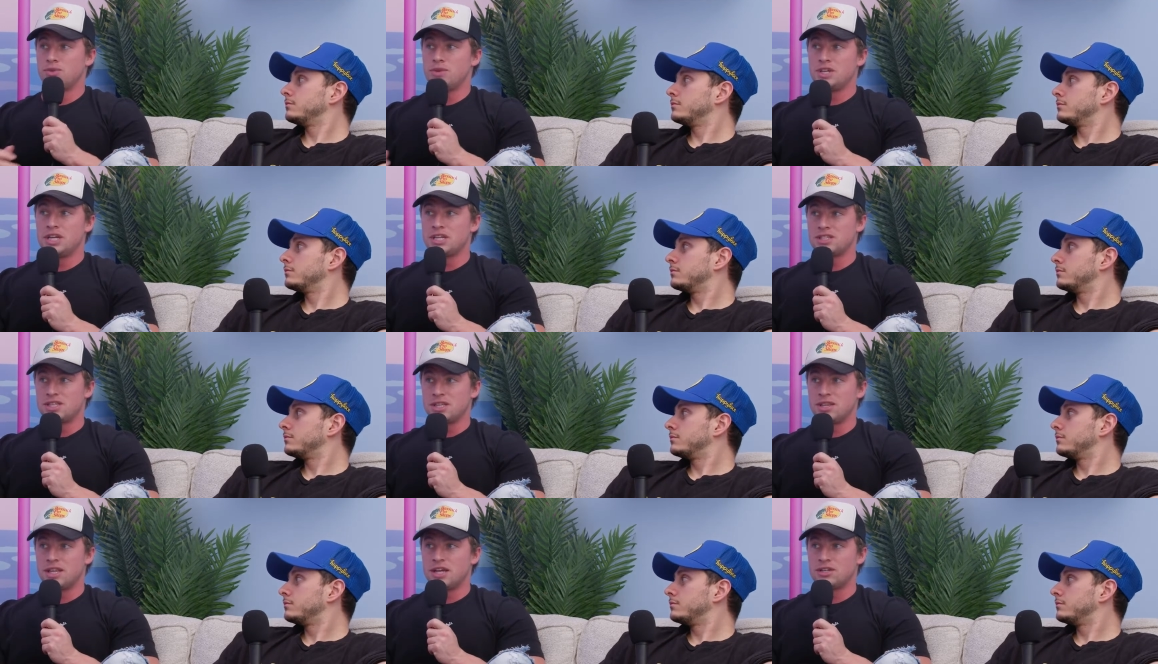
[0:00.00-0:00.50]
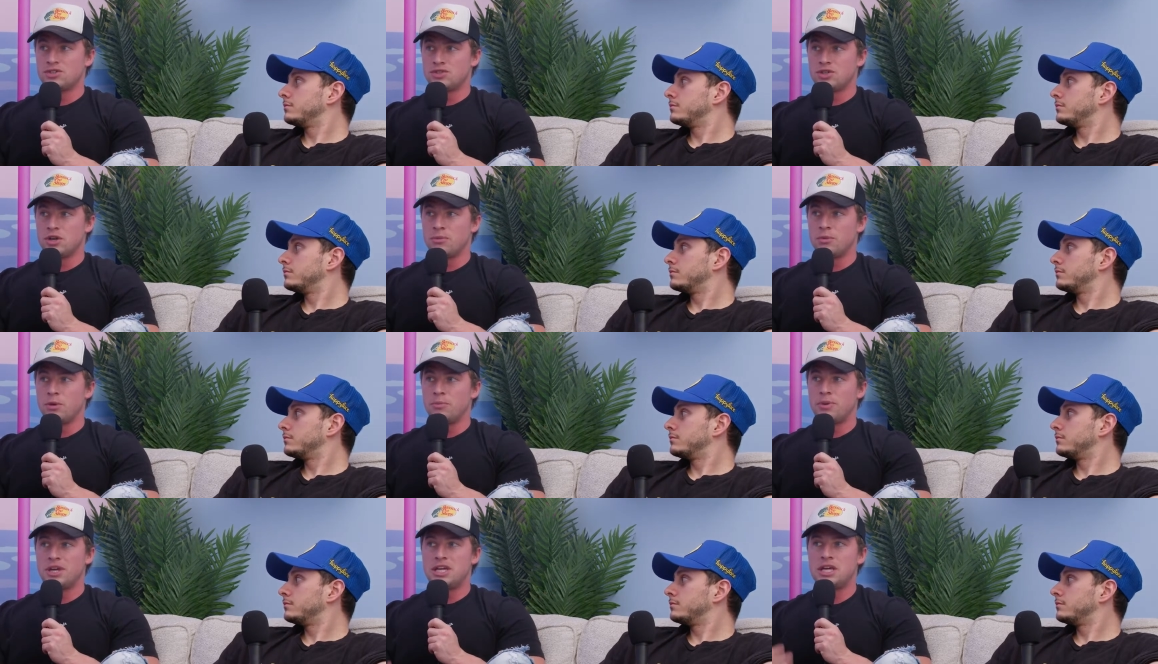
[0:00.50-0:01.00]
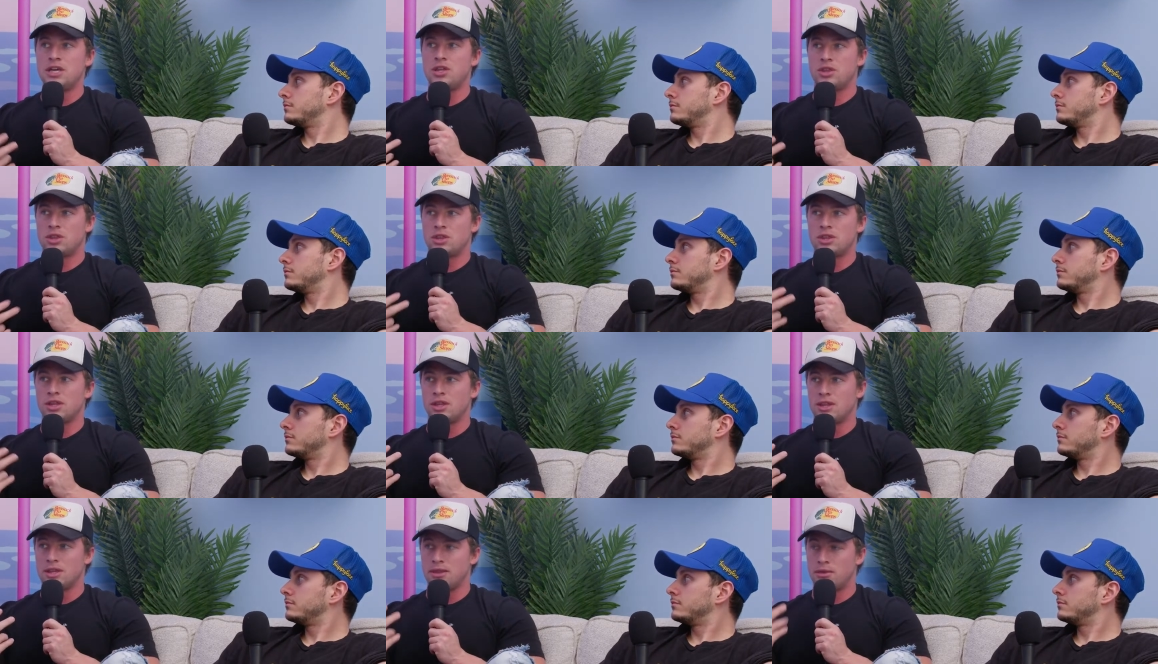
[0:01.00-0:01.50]
Speaker 1: So he gets in less trouble. But he,
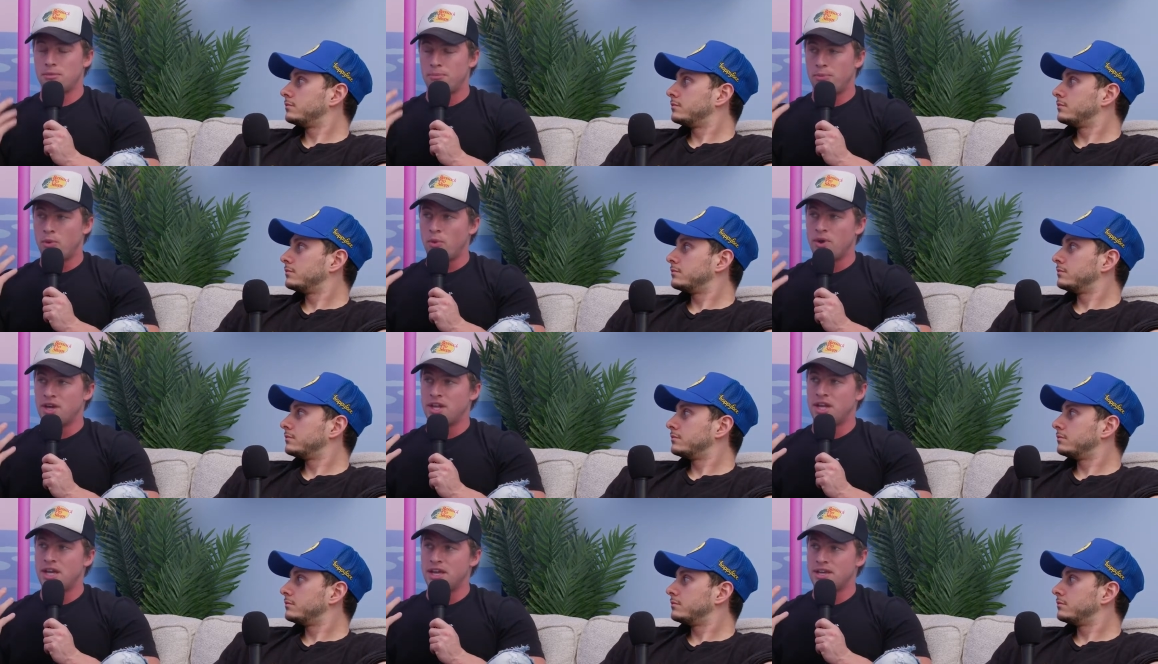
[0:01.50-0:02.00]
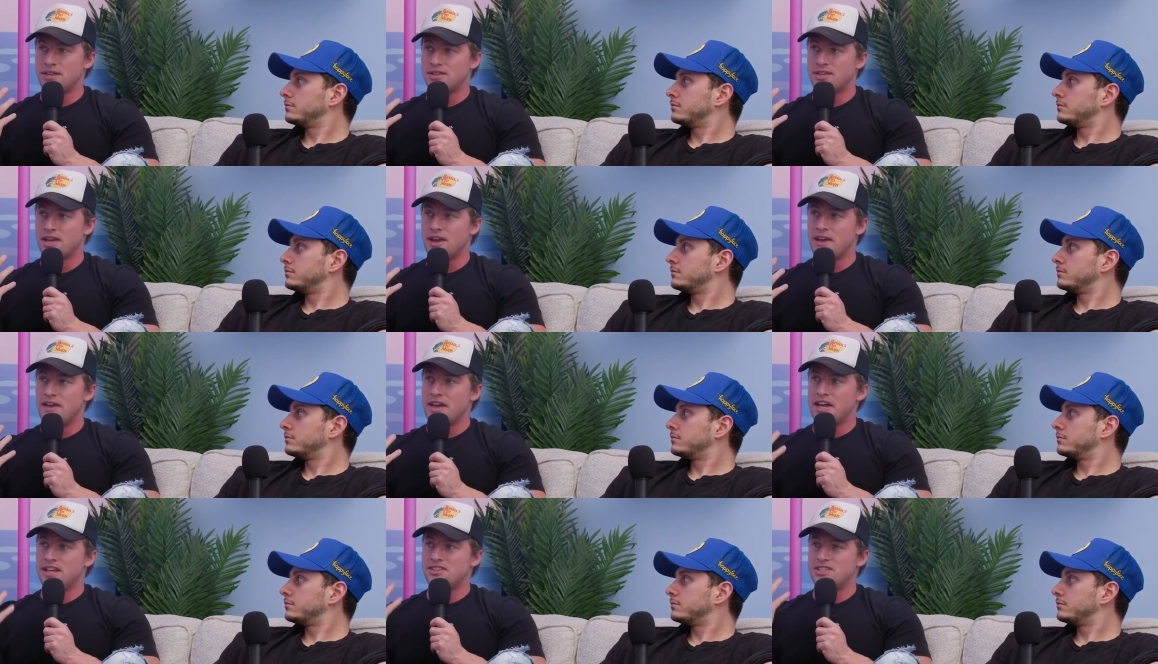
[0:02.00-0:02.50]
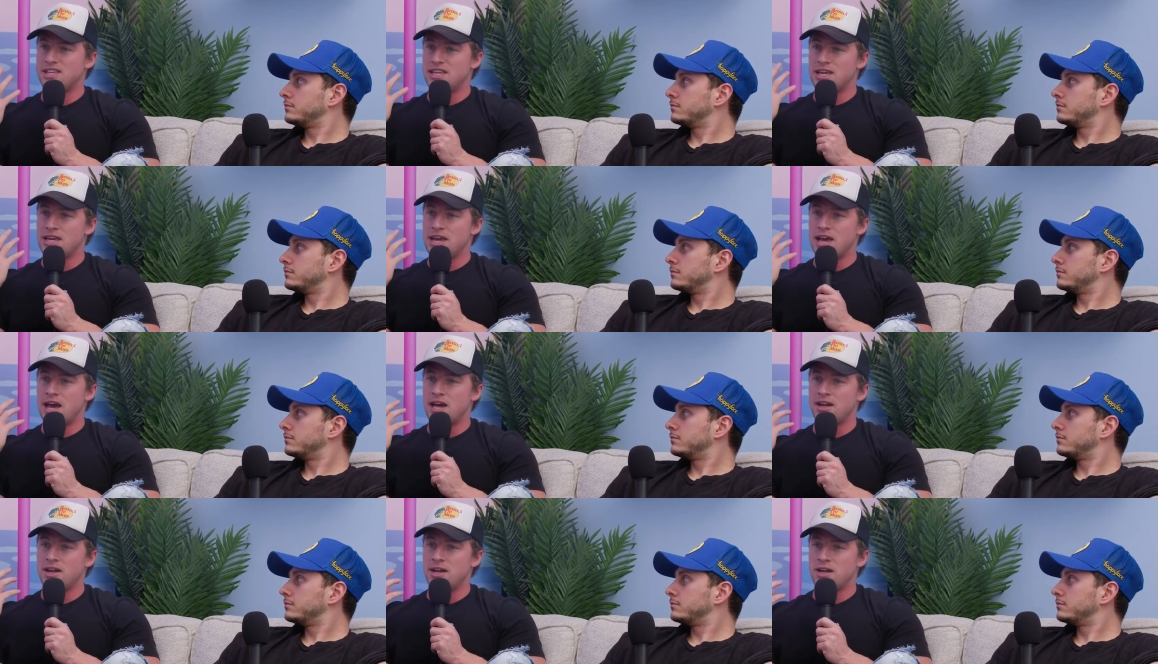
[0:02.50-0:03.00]
like, the point is, is
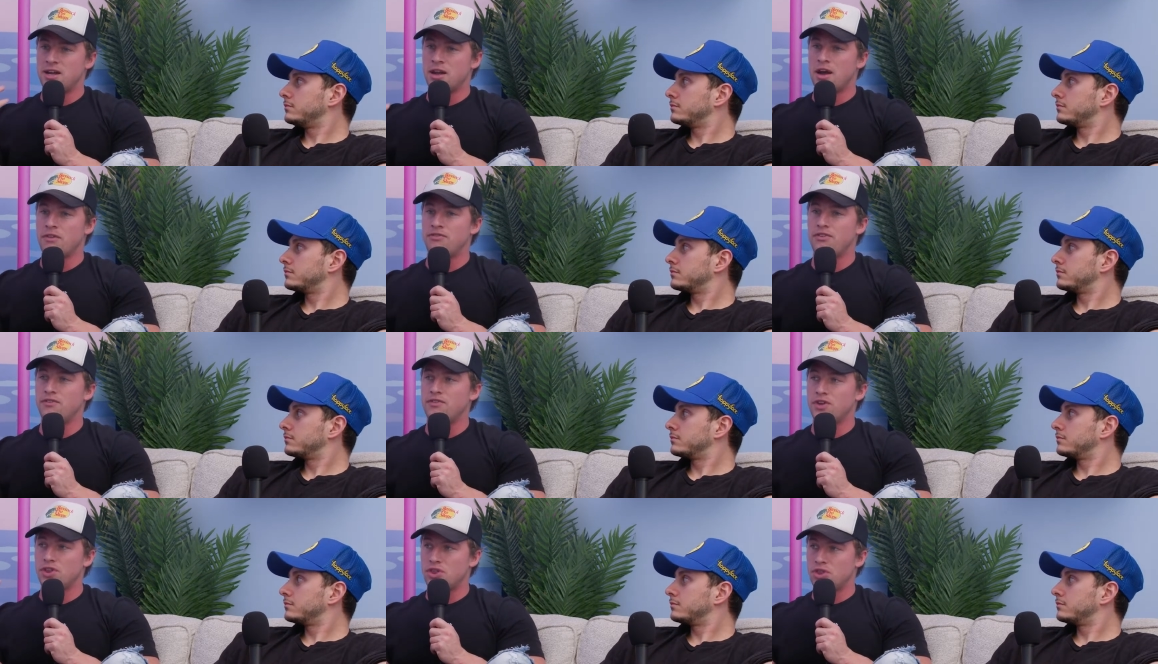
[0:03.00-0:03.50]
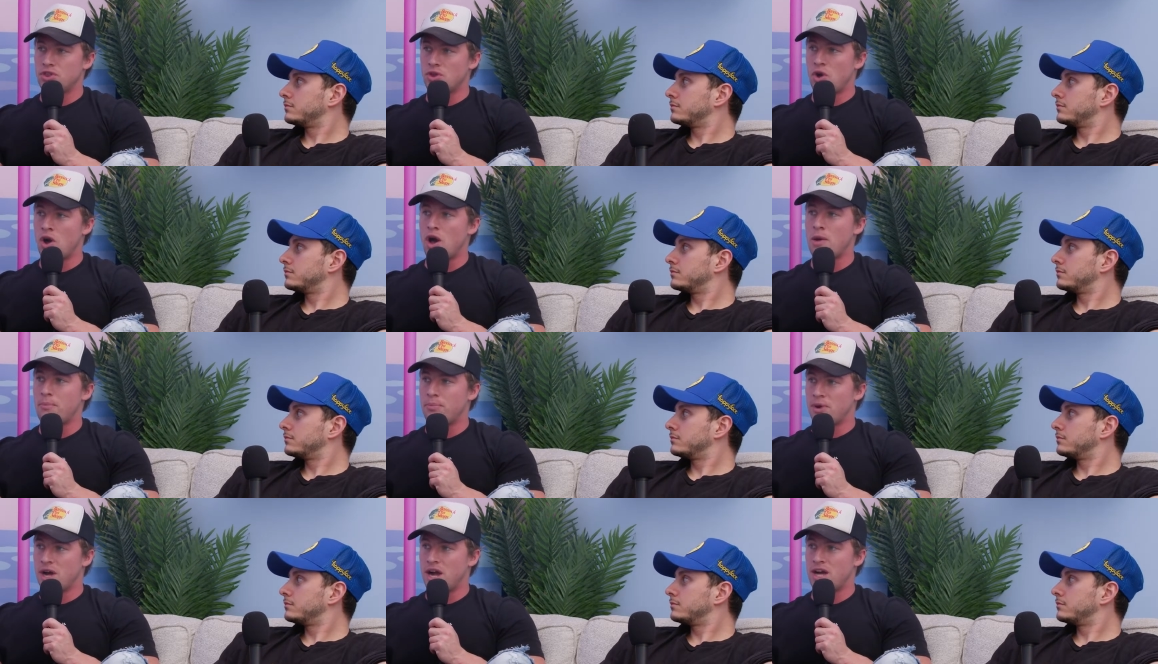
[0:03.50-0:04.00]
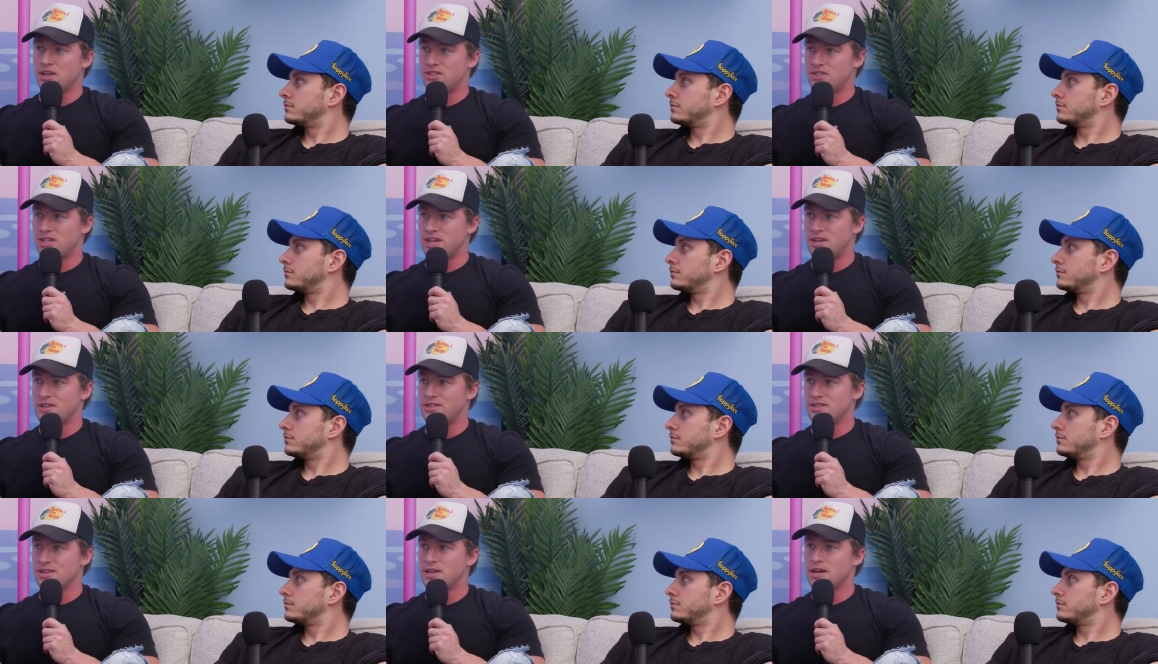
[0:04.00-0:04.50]
he had enough of a thought
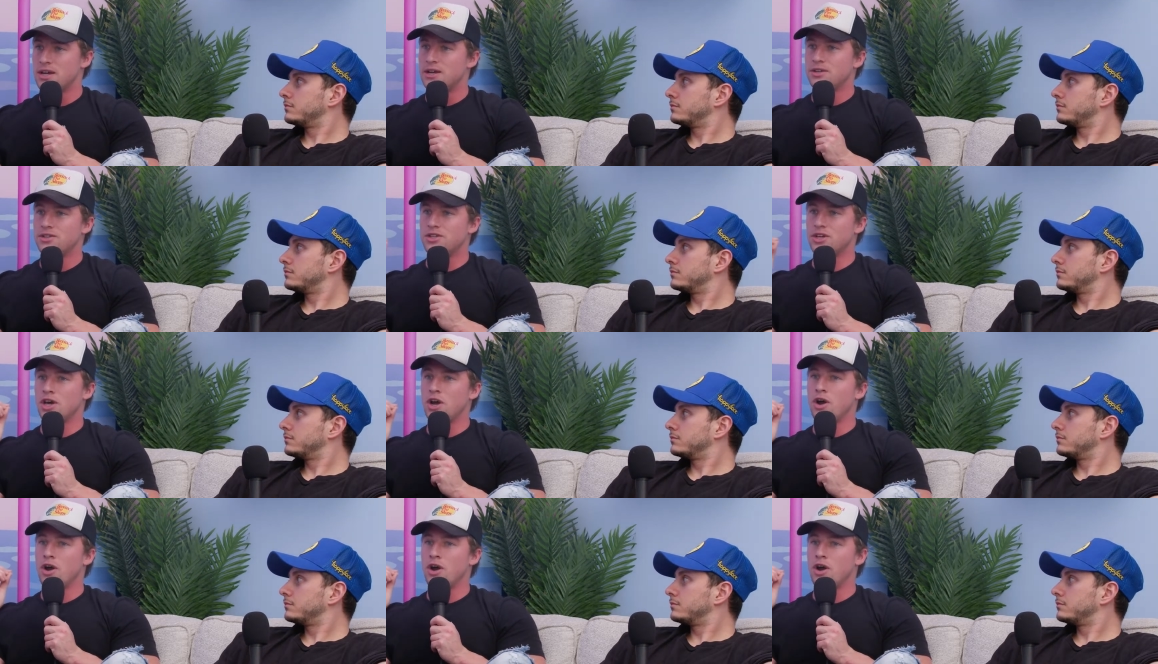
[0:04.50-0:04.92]
process to